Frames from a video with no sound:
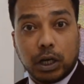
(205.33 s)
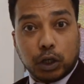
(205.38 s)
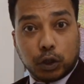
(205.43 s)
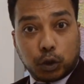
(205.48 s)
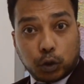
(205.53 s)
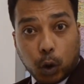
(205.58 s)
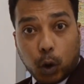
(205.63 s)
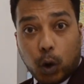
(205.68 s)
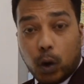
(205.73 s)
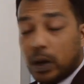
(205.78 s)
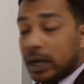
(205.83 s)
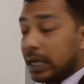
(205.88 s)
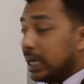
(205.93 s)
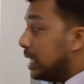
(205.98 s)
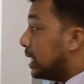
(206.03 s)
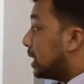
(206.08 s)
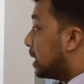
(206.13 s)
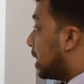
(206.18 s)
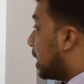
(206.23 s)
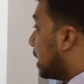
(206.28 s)
So
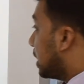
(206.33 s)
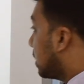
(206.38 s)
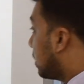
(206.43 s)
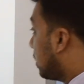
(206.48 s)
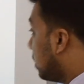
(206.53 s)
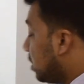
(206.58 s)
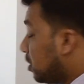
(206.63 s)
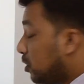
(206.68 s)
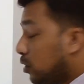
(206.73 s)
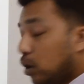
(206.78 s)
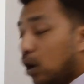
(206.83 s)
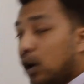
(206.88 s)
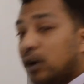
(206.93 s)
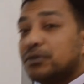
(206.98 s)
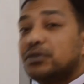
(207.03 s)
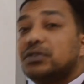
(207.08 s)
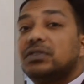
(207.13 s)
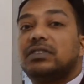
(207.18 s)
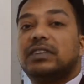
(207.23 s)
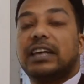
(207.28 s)
it consists
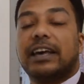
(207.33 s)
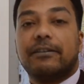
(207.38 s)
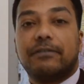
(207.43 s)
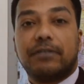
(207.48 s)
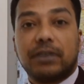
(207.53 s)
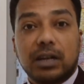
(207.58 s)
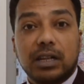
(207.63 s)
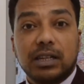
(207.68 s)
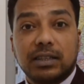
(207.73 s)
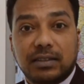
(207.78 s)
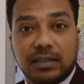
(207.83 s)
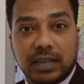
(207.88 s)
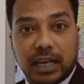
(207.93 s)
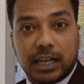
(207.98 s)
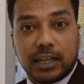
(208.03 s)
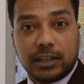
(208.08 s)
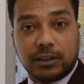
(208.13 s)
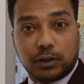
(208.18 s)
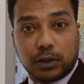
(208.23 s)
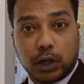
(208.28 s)
of several
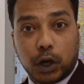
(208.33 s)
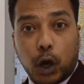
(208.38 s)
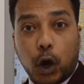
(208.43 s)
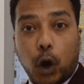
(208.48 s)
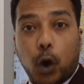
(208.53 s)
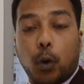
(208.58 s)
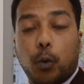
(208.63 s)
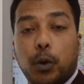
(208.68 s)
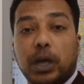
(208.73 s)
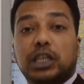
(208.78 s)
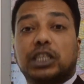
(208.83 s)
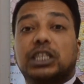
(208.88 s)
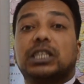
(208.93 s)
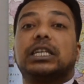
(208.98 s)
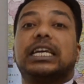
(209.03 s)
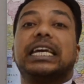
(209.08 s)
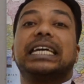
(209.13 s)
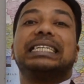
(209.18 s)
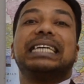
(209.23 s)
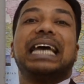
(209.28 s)
cells
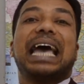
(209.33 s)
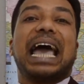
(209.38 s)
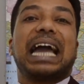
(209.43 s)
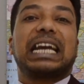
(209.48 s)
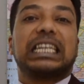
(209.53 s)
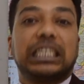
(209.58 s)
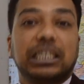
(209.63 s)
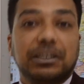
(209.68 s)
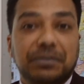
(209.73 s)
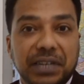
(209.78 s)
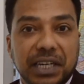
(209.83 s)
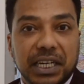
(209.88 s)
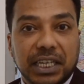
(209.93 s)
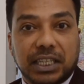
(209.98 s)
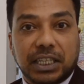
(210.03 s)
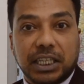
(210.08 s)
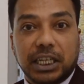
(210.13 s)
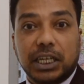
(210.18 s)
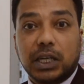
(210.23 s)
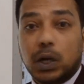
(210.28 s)
which get
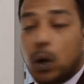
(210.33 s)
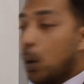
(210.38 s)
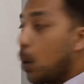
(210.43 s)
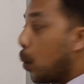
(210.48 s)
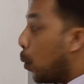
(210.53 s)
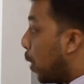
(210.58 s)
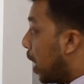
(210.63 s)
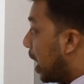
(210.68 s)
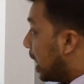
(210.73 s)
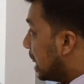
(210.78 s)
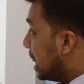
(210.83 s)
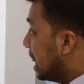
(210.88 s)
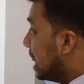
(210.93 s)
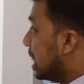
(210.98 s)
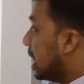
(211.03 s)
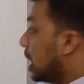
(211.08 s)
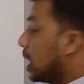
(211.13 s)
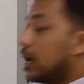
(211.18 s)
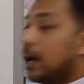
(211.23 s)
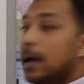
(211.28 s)
activated
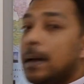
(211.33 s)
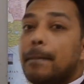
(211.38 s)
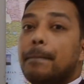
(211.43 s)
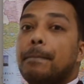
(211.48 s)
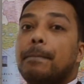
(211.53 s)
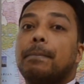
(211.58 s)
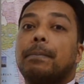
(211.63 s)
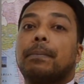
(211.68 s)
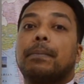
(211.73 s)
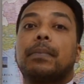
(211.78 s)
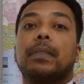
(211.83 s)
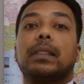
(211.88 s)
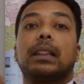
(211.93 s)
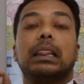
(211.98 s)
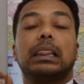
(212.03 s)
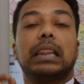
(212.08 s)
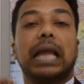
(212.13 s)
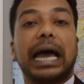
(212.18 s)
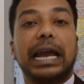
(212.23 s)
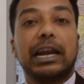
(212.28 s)
when the
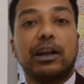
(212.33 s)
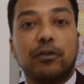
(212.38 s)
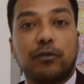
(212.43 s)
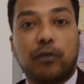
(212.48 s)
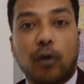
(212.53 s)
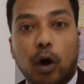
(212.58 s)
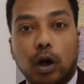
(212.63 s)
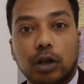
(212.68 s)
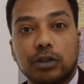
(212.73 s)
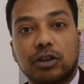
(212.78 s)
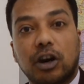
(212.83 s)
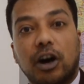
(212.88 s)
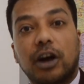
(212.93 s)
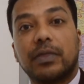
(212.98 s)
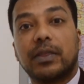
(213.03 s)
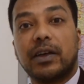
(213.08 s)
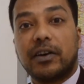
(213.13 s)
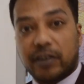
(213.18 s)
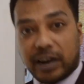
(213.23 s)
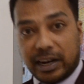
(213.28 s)
light falls
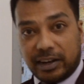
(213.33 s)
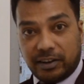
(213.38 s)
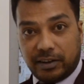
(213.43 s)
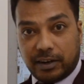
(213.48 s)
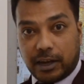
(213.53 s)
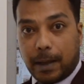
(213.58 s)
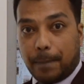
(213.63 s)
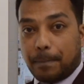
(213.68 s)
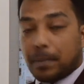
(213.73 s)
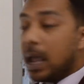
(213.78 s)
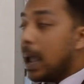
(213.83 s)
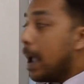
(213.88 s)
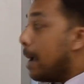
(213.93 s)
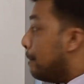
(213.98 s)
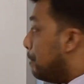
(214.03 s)
on the retina.